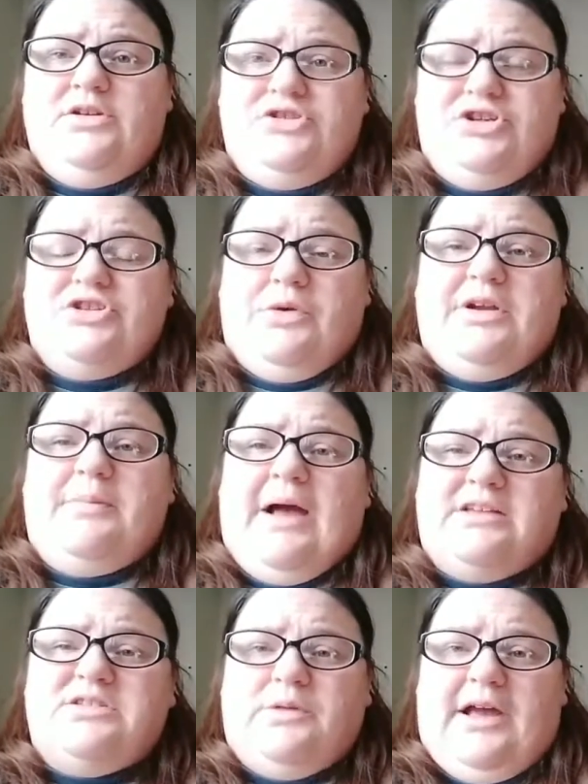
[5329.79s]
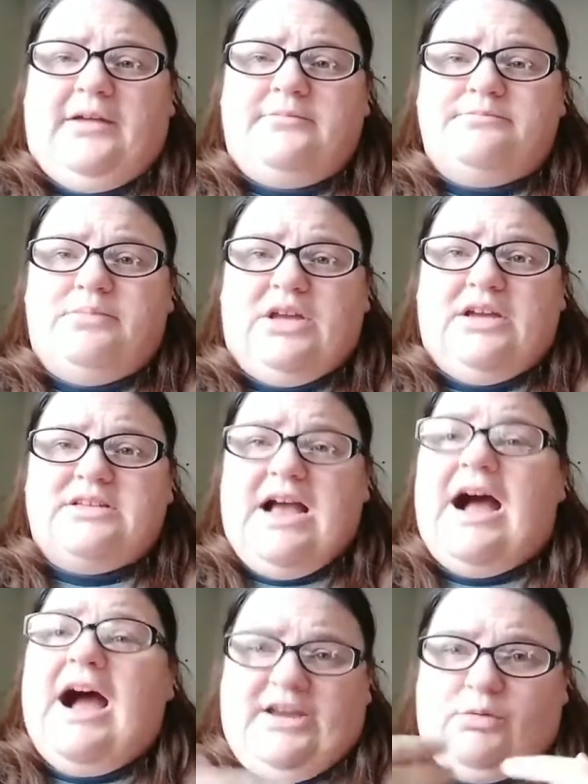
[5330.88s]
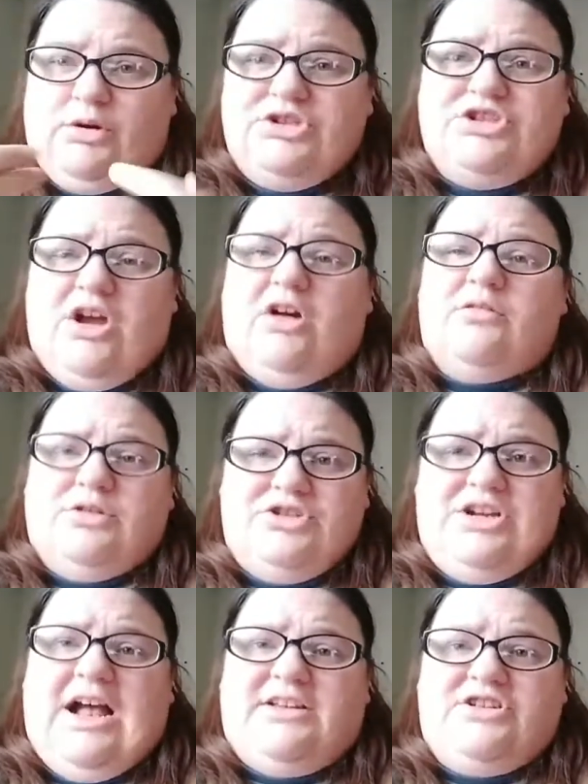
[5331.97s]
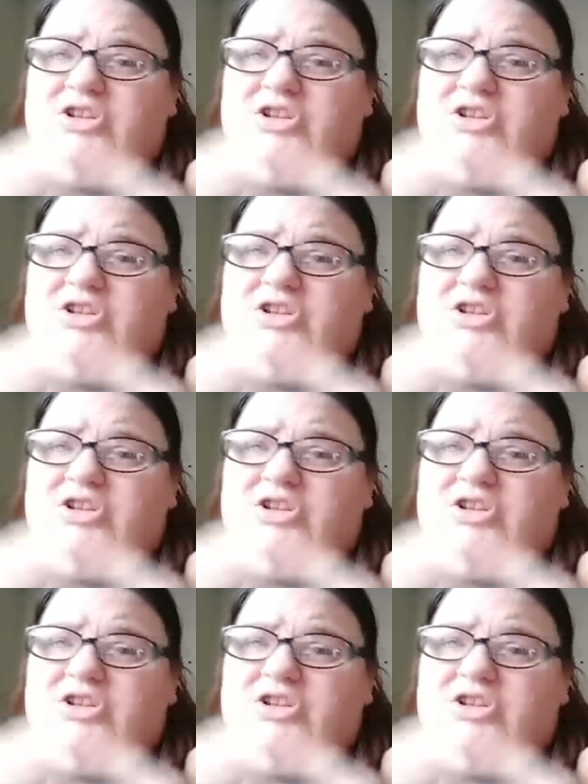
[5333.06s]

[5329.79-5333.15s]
she's going to pass away, because I know where she's going when she dies.